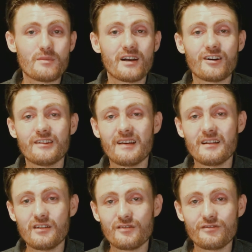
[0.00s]
like my
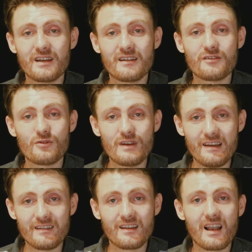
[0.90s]
content, don't forget to
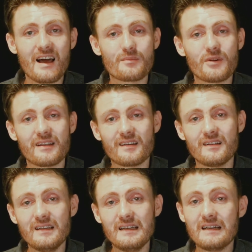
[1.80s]
hit the like
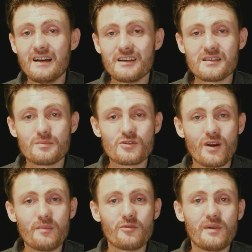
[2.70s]
button,
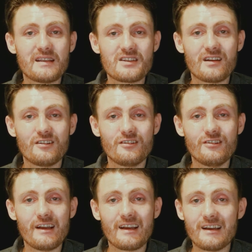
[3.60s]
subscribe to my
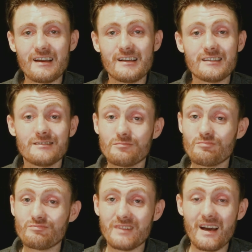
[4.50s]
channel, and
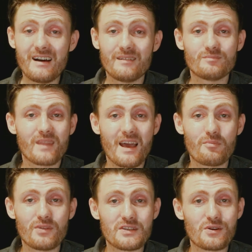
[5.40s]
yeah.
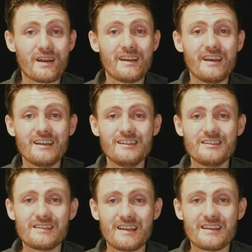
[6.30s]
Happy trading,
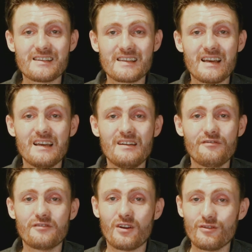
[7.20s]
stay safe,
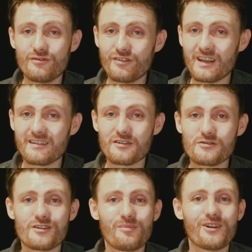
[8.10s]
don't forget
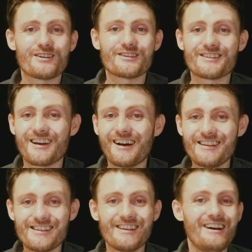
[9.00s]
those stop losses,
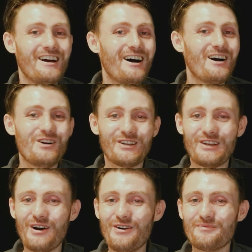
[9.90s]
guys, who
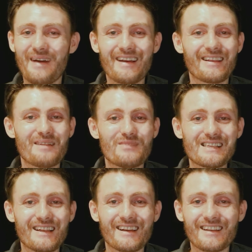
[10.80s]
don't make that
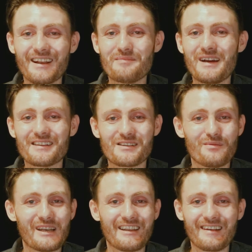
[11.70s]
mistake that I made so
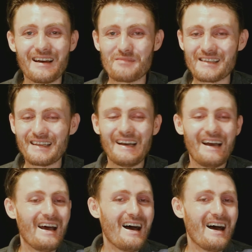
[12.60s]
many times.